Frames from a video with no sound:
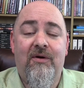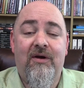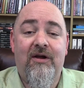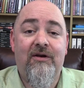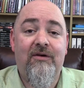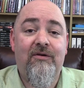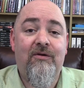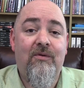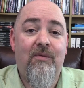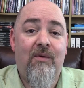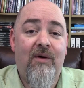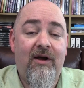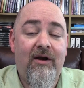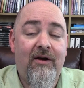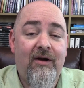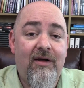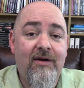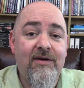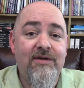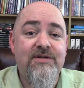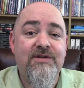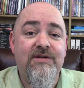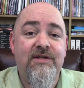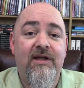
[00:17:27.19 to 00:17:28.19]
And quite
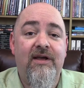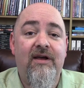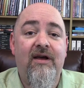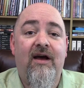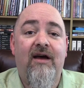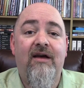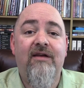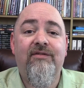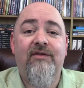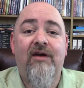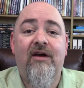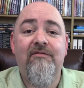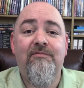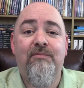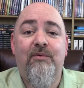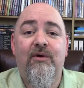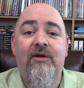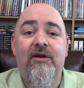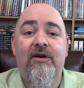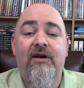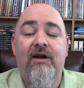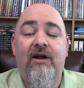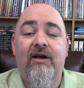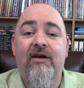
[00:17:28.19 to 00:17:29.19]
honestly, as I've
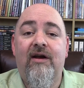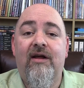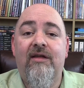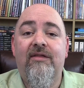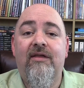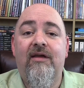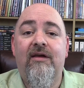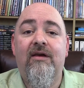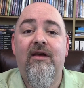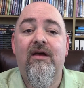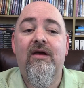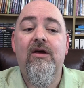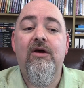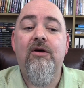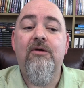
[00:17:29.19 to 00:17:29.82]
pointed out, I think